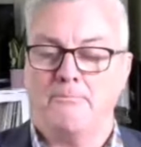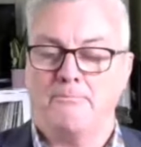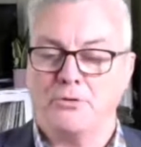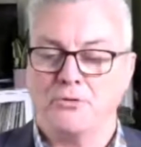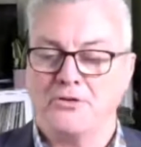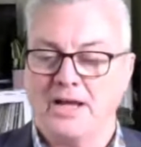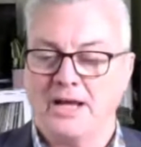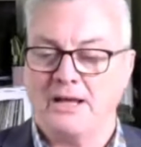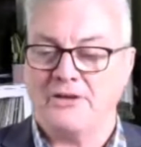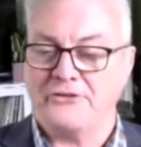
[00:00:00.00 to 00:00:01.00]
build
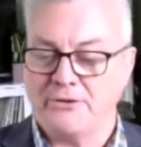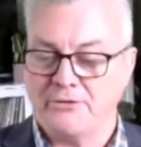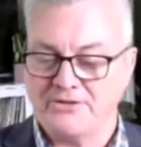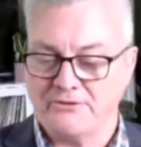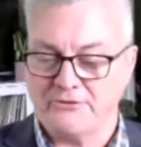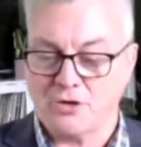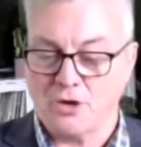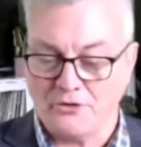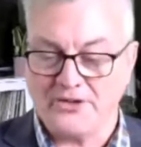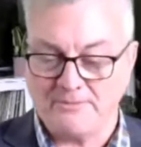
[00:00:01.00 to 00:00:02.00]
a series of
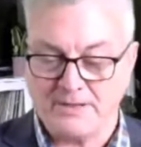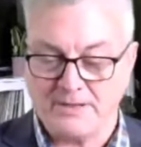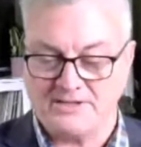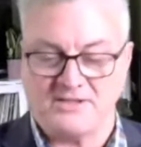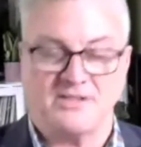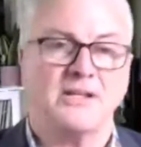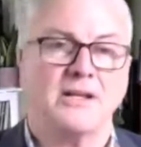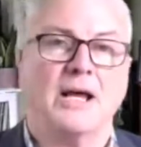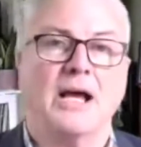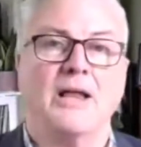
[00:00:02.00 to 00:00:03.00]
content pieces
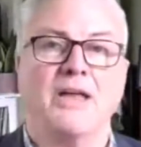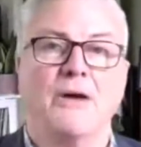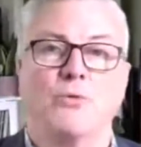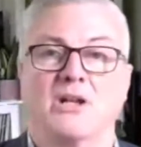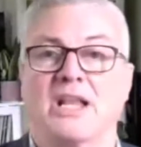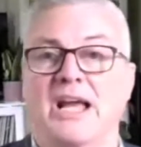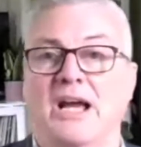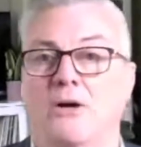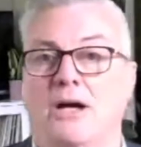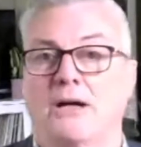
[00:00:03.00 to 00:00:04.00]
that would
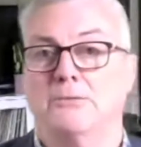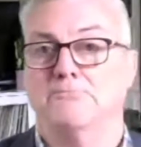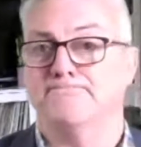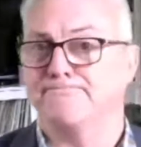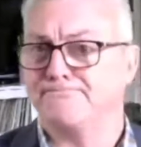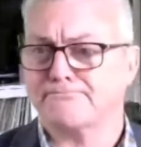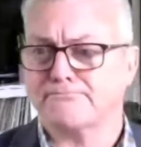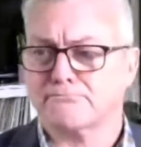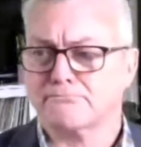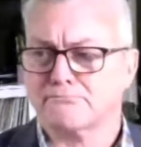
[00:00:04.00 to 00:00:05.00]
allow
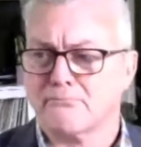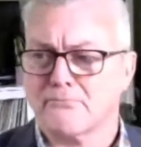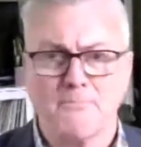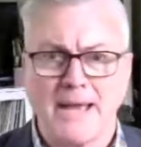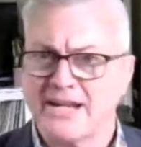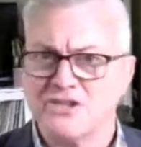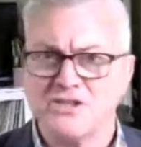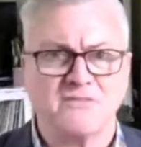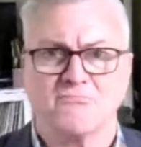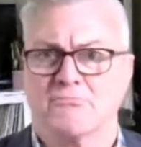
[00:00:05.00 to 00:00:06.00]

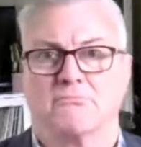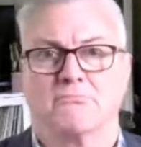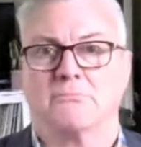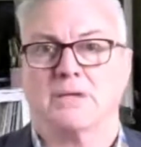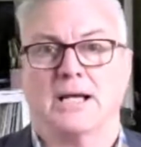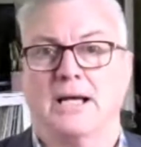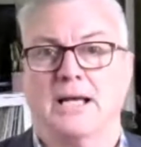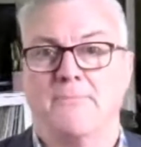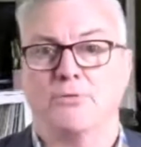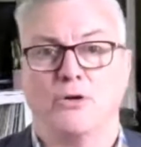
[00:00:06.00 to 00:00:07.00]
managers,
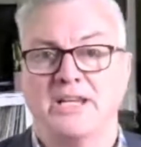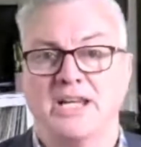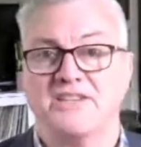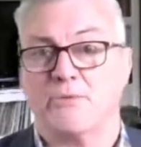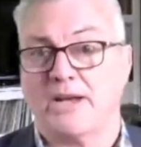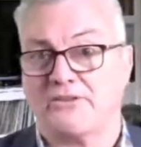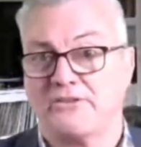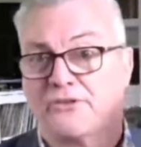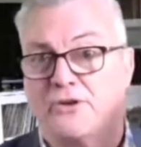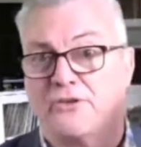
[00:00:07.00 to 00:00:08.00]
employees to
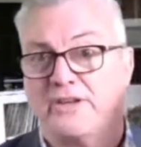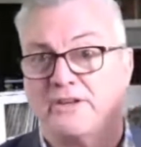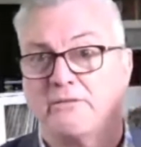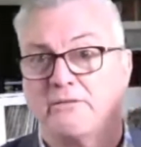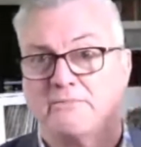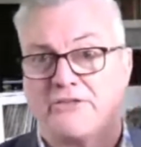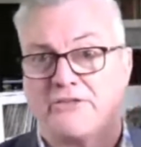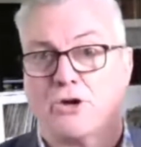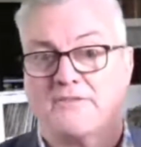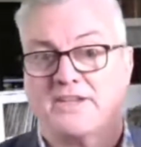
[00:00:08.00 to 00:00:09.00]
access content at
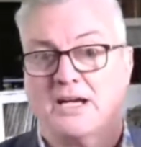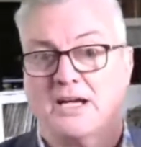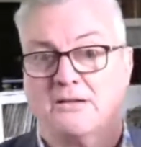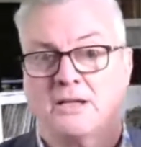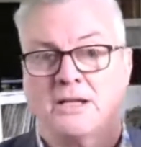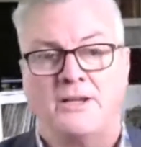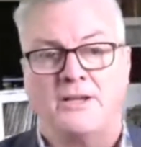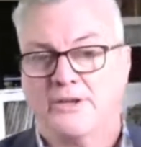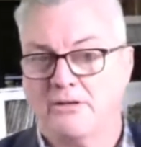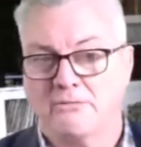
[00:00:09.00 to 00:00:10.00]
the coffee cart.
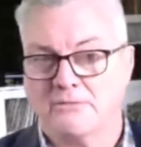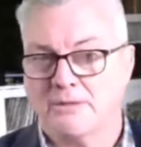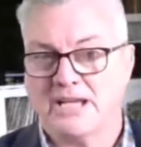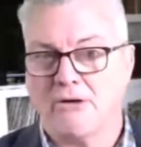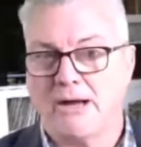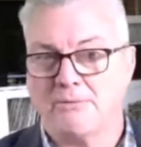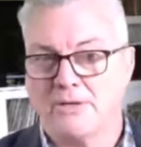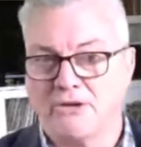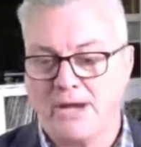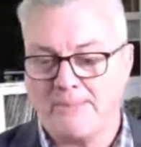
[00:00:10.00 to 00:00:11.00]
So let me go up,
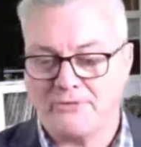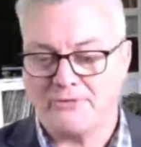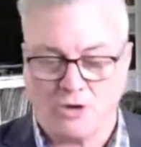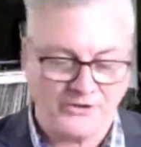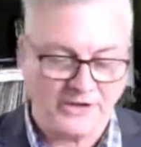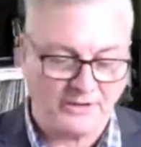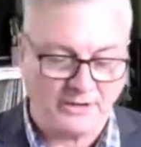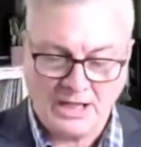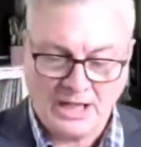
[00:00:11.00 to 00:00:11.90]
let me grab some content,